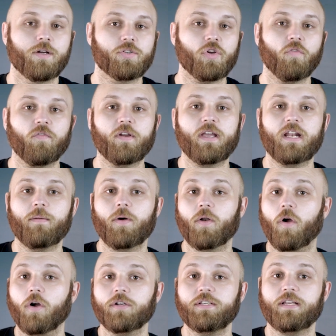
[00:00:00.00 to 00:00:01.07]
Don't forget
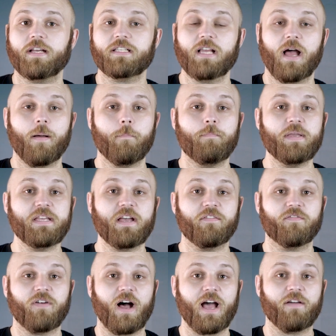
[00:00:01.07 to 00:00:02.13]
about RTX
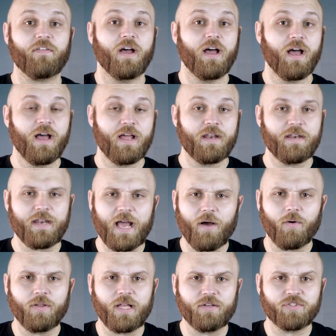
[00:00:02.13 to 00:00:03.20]
BF5.
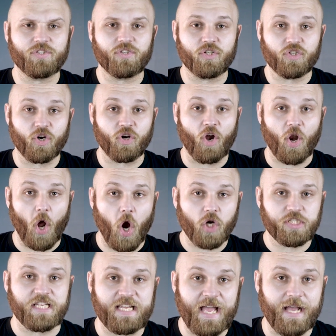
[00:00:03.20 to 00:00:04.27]
Now allows you to turn on
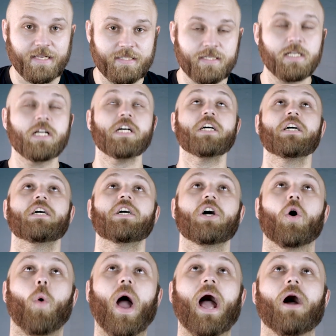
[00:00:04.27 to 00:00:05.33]
RTX.
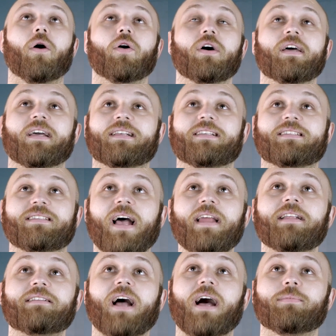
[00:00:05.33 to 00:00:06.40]
Wow,
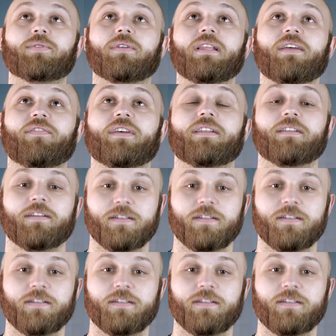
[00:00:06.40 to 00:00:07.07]
exciting times to live in.